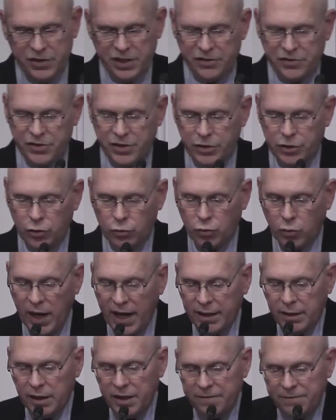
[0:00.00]
since the
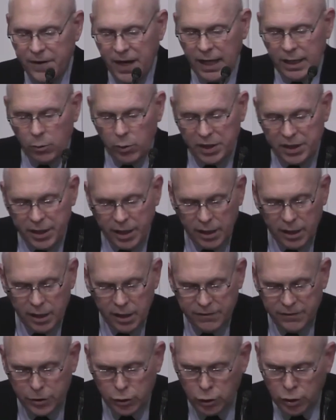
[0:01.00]
directly following
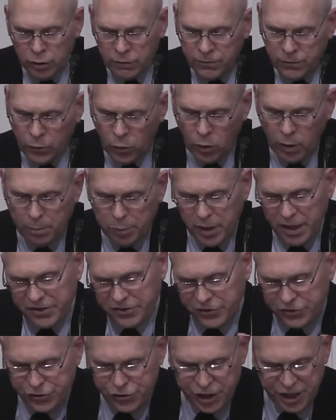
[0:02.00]
narrative in Luke 4
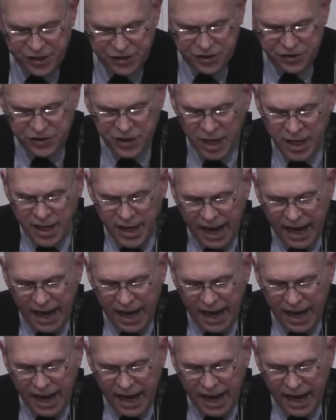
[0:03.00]
places Jesus